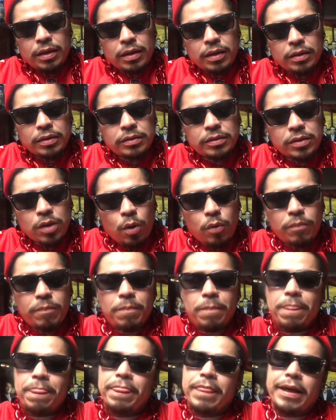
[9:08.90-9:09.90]
So,
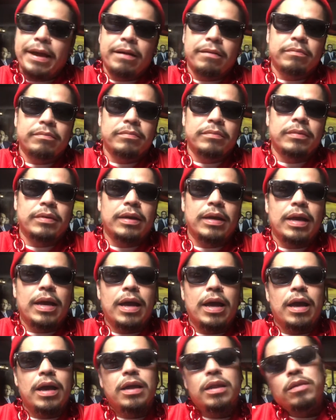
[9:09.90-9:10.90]
yeah,
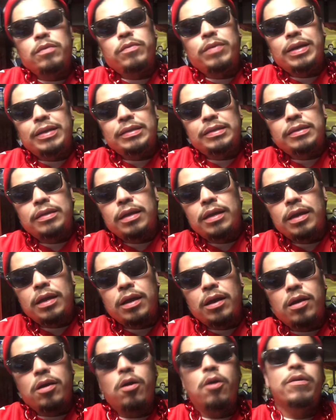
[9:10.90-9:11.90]
anyways.
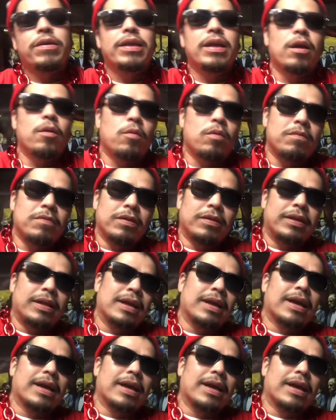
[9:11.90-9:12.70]
Oh, yeah, one more thing.